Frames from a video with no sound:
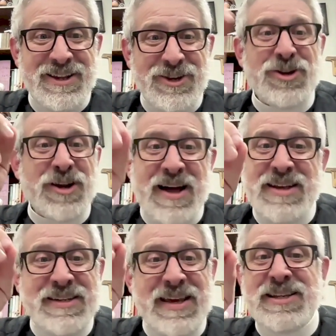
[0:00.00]
your
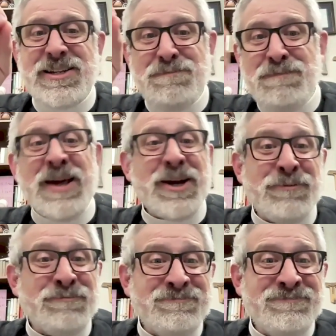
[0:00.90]
context
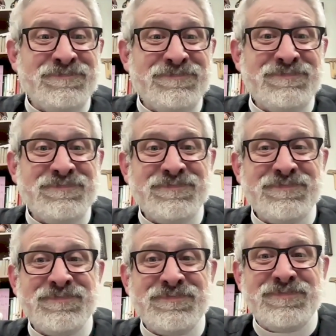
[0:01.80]
better?
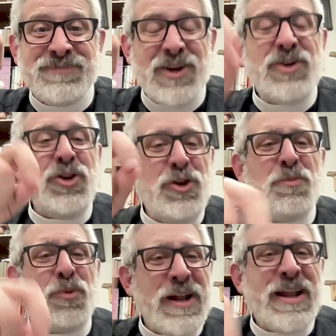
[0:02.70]
Do you
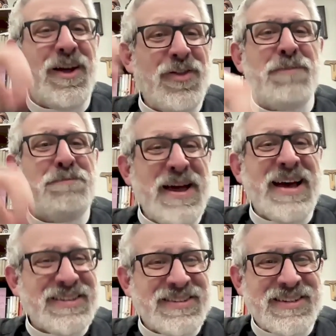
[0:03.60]
bring out the
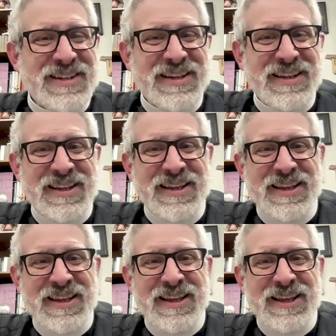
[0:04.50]
best
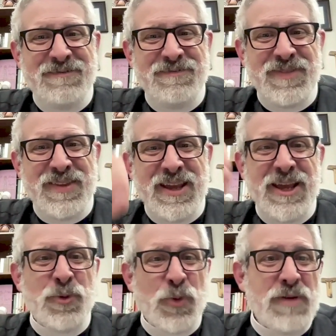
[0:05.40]

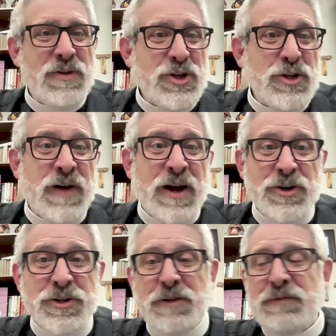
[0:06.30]
and wherever it is you find
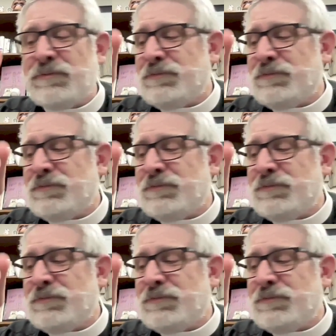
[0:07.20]
yourself.